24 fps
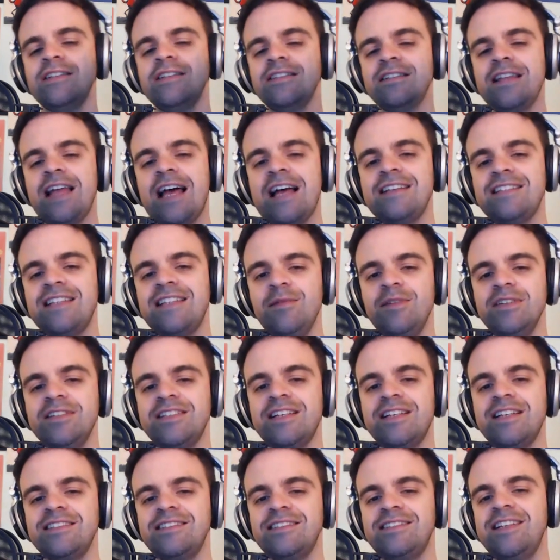last name is
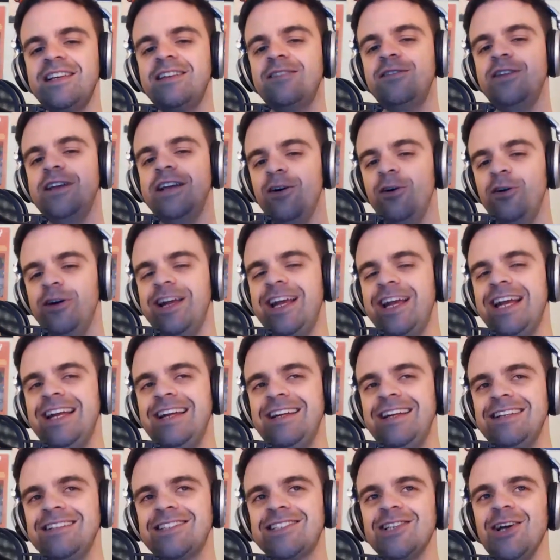Castiglione,
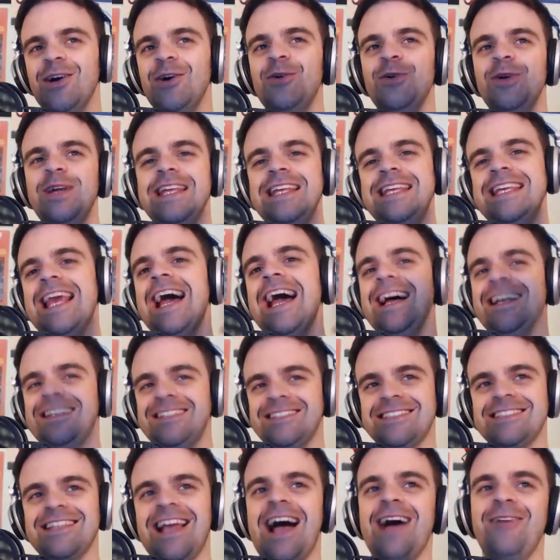so
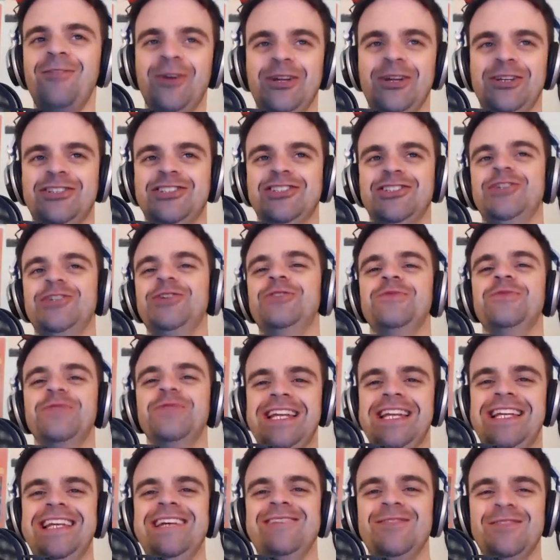yes, I would assume
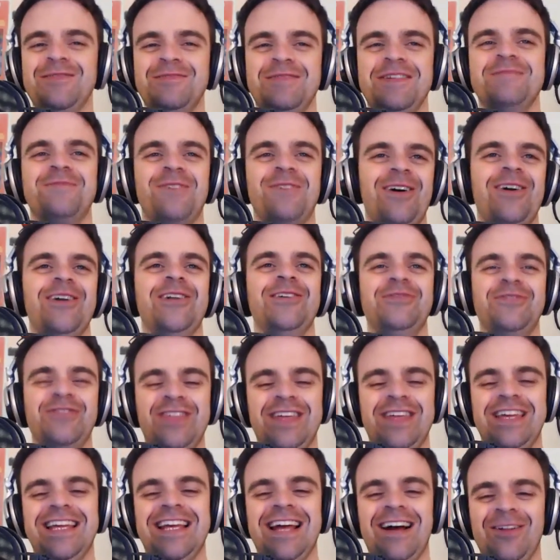that he would be part of the
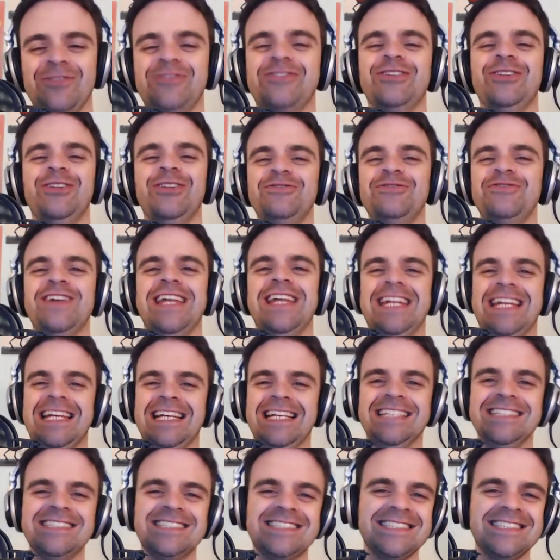Council of
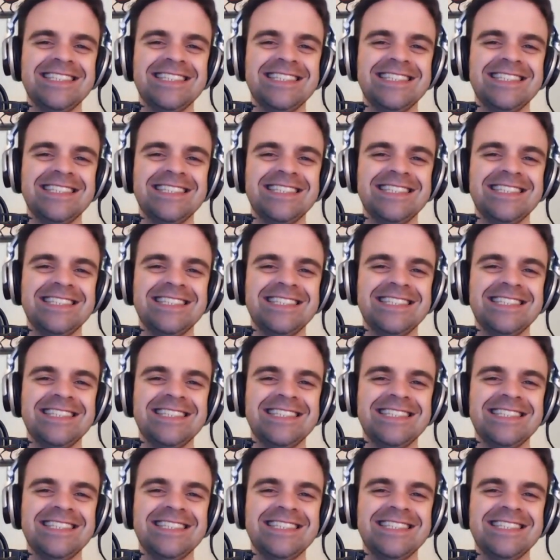Venice.